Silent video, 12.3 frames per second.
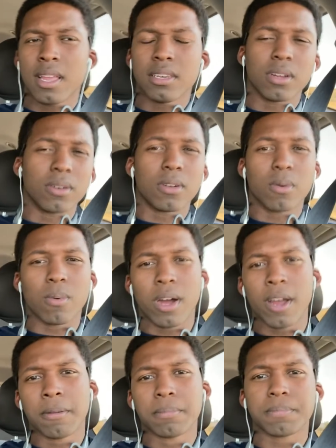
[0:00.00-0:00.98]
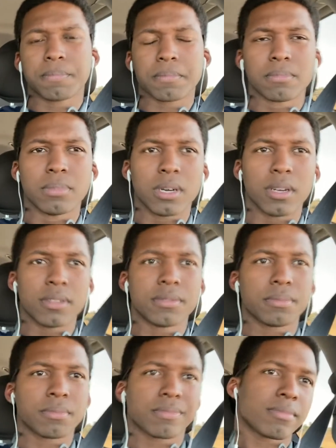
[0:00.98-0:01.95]
Don't know why, but
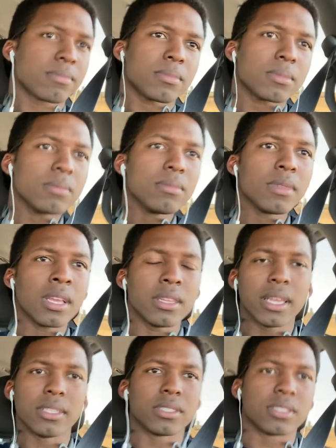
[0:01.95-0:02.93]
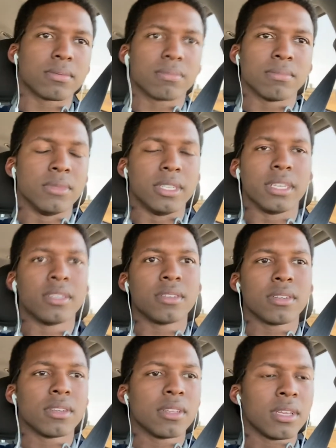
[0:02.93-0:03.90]
they just didn't.
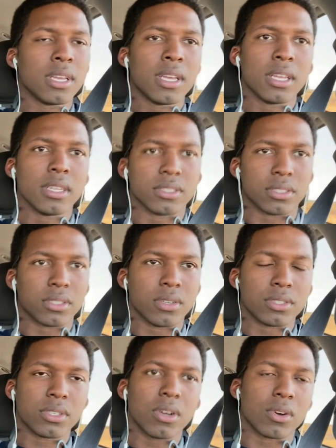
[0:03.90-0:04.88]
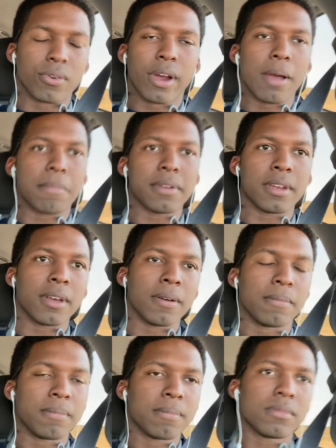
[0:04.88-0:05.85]
So it's all crappy now.
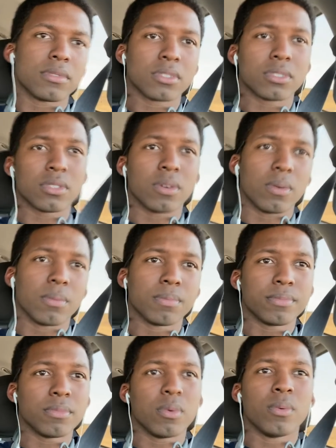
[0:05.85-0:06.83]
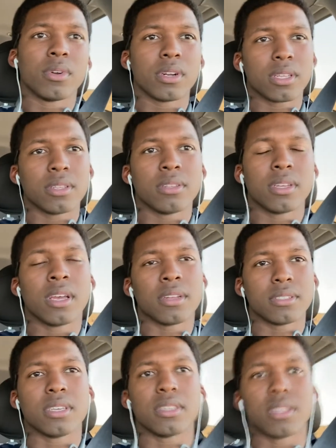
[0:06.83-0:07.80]
So I'm gonna have
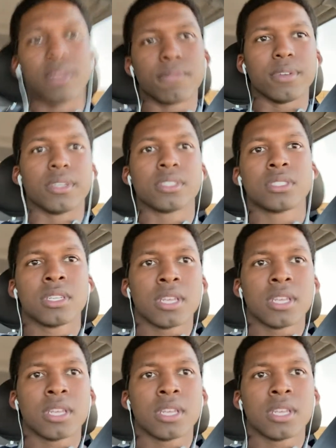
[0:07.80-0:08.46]
to get that fixed.